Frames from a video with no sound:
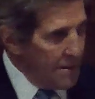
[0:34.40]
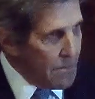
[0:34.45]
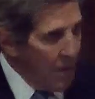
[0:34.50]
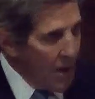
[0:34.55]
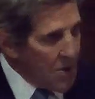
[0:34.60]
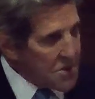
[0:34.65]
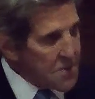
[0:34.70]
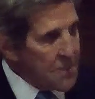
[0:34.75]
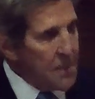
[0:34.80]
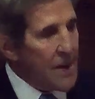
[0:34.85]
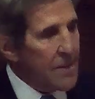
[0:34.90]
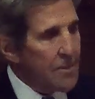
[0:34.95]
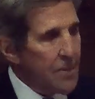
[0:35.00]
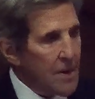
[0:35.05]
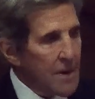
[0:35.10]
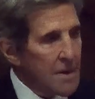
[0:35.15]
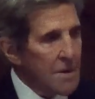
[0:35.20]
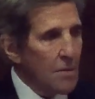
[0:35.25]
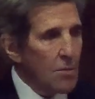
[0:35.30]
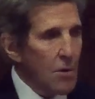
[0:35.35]
And most
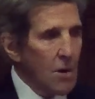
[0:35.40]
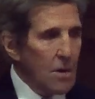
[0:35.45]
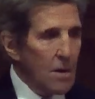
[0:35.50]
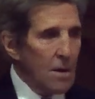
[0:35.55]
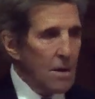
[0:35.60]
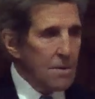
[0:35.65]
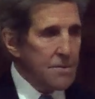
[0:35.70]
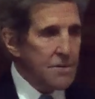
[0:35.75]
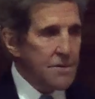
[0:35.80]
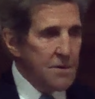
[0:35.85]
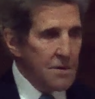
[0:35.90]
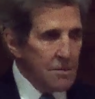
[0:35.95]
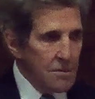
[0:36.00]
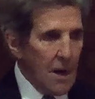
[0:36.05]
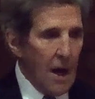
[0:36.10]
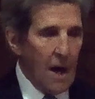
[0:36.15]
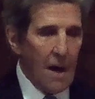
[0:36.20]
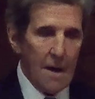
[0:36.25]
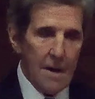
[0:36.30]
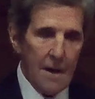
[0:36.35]
people in the world
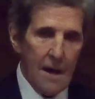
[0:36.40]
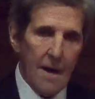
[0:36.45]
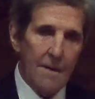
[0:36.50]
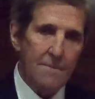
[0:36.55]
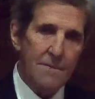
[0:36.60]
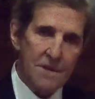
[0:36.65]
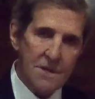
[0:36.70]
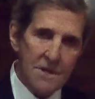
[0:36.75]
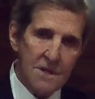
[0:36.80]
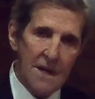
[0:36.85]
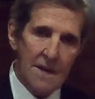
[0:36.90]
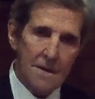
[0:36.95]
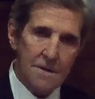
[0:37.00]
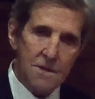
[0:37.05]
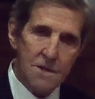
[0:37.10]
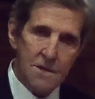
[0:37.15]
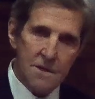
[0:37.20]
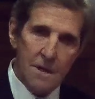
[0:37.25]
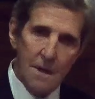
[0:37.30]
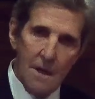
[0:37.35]
do not have a
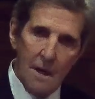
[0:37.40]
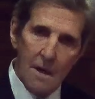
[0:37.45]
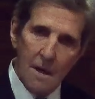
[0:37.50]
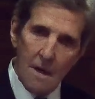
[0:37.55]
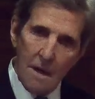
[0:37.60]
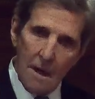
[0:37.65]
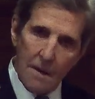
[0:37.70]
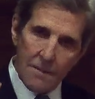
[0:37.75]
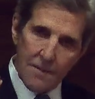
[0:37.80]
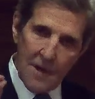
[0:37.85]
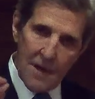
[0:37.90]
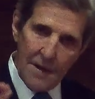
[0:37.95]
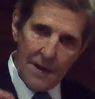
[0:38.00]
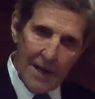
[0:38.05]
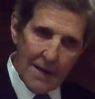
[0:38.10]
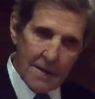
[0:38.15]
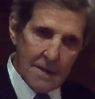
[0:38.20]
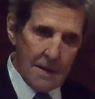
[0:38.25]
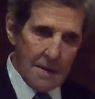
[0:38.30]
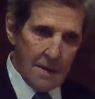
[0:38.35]
sense of
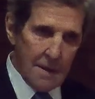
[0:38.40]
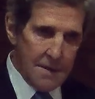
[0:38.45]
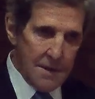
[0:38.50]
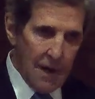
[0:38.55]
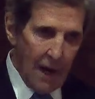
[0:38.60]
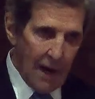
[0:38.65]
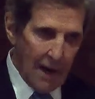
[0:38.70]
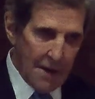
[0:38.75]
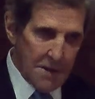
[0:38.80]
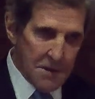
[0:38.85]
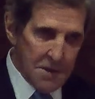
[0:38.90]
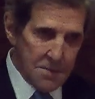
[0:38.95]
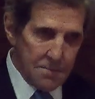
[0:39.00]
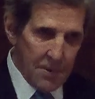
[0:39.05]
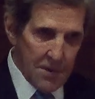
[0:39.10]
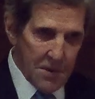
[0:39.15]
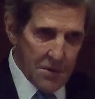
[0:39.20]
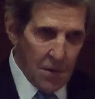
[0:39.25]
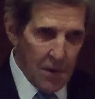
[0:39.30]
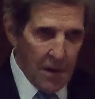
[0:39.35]
connecting the dots
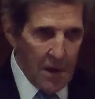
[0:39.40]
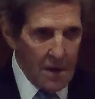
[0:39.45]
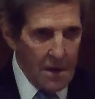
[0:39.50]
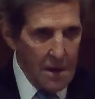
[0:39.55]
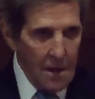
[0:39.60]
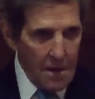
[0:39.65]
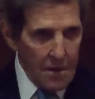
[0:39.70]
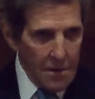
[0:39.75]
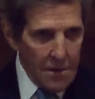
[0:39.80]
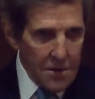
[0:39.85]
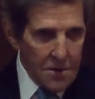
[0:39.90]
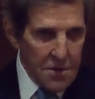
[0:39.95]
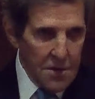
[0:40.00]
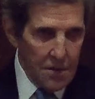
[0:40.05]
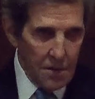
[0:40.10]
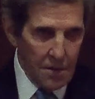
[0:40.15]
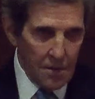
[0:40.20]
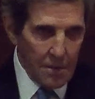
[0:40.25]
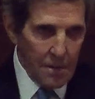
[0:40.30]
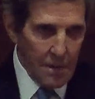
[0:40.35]
between the
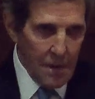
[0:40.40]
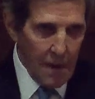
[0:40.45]
two.